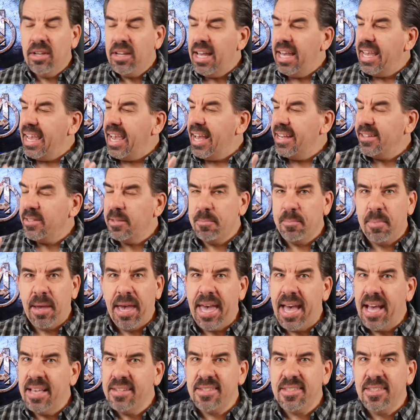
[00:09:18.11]
and I had to
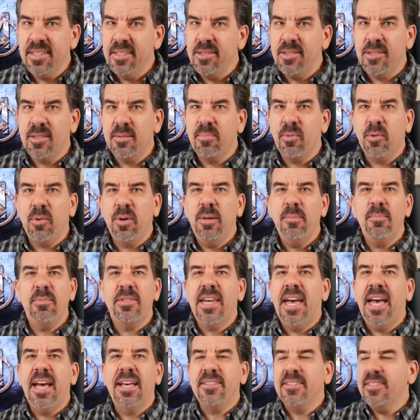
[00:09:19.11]
pass this supreme
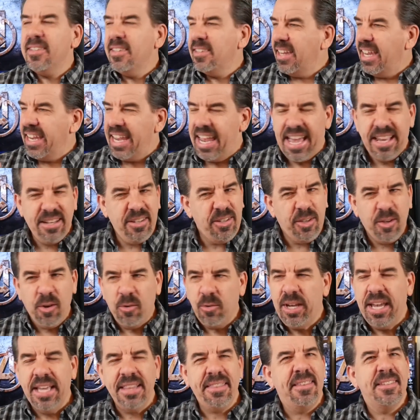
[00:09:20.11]
test and I had to
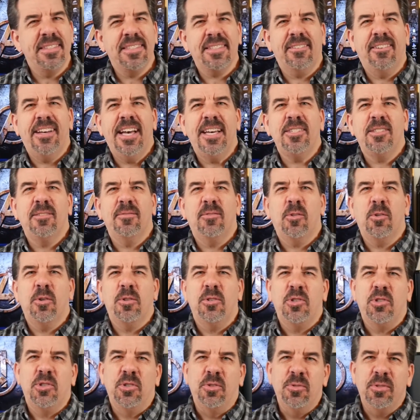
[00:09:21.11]
go get this glass of
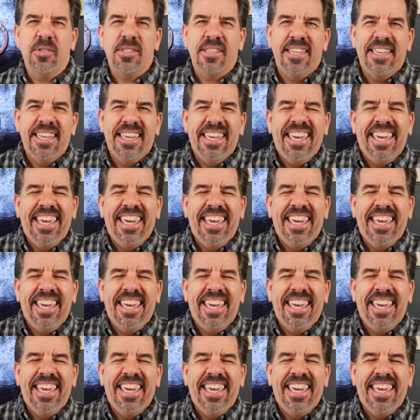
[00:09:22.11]
orange juice,